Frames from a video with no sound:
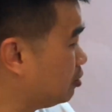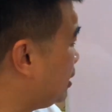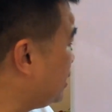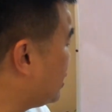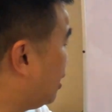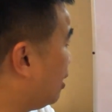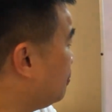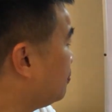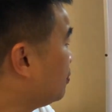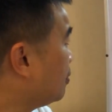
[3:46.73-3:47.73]
So these
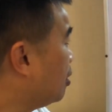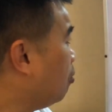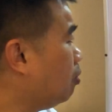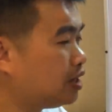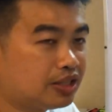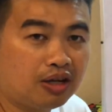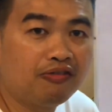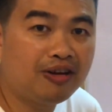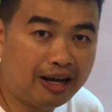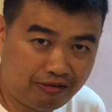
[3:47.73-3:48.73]
are words
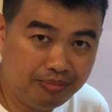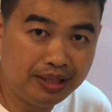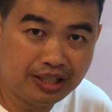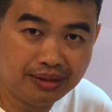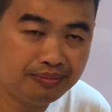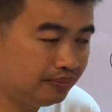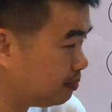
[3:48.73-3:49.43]
of affirmation.